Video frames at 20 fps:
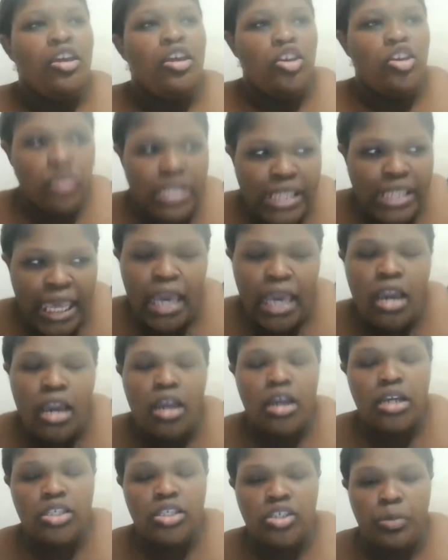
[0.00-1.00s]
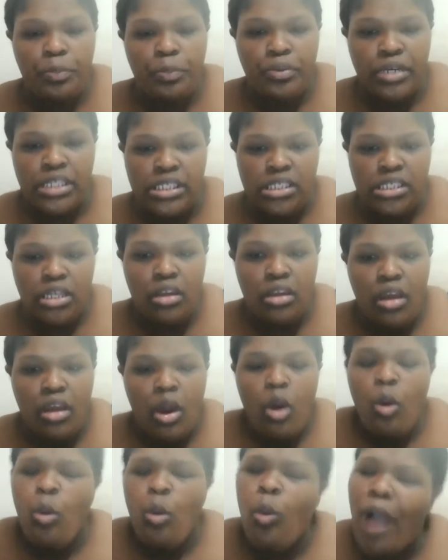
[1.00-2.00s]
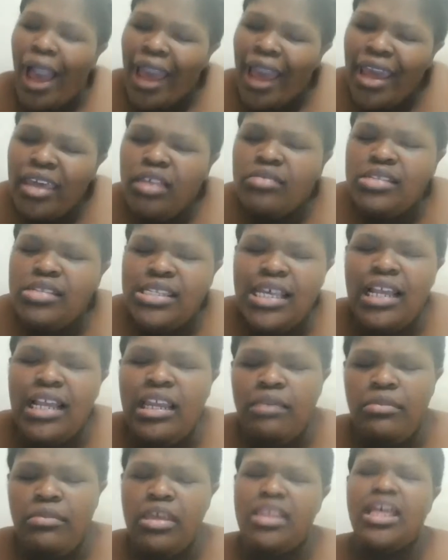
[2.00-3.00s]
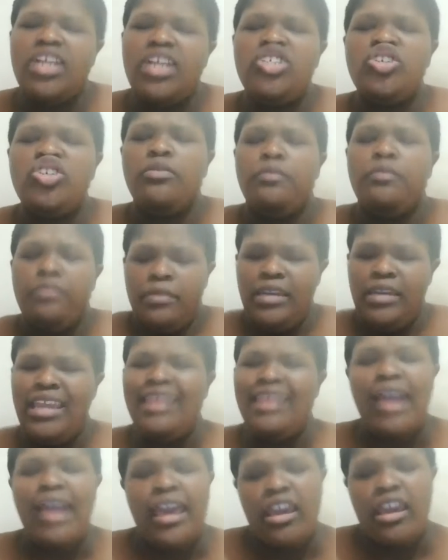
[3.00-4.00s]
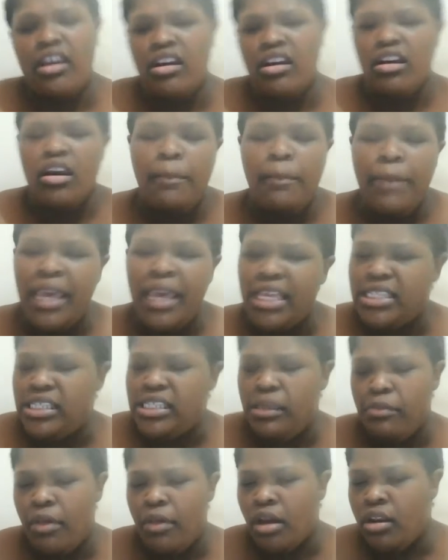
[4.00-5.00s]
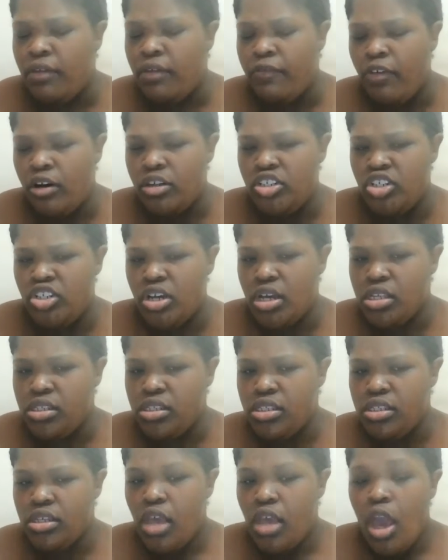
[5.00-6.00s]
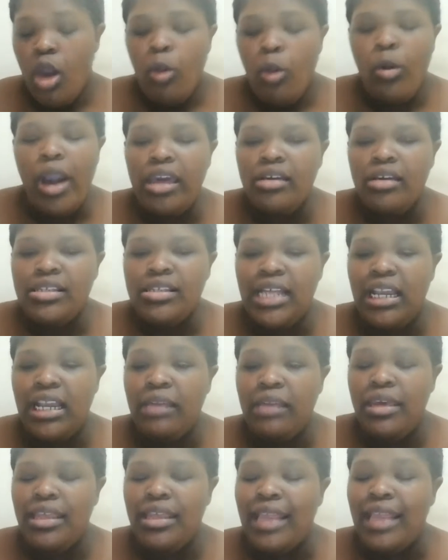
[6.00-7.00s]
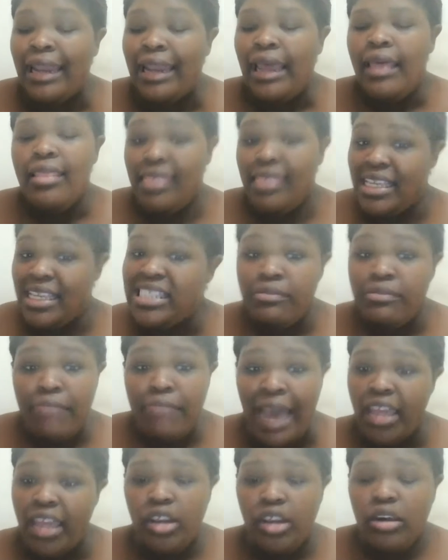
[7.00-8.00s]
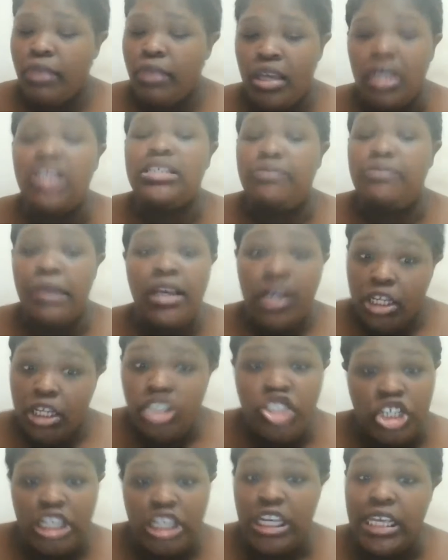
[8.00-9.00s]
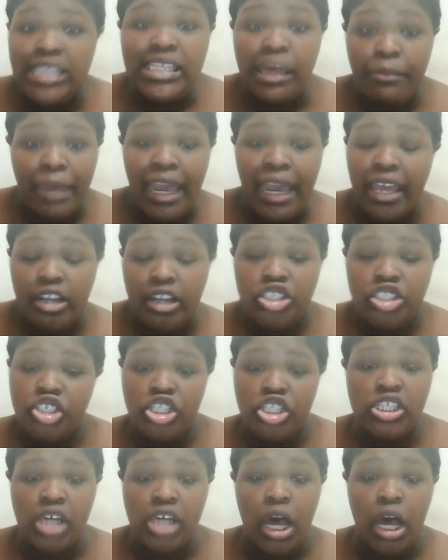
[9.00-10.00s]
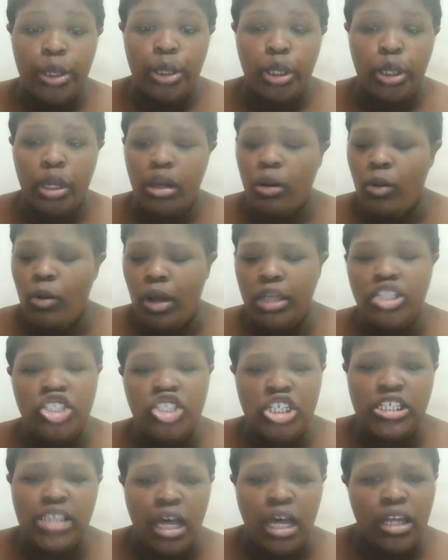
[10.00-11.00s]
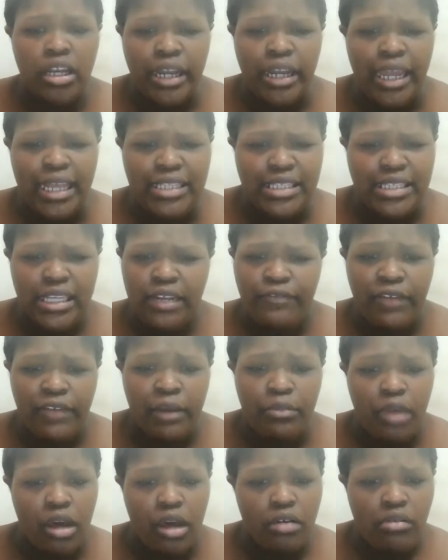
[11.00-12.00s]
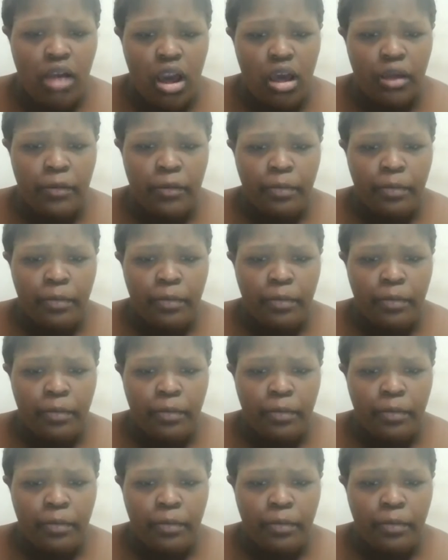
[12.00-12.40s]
You take her to prison. Why are you telling me that you're denying her basic body functions? Why are you telling me that this minor, because she is a minor, she's under what? She's under 18, if I'm not wrong?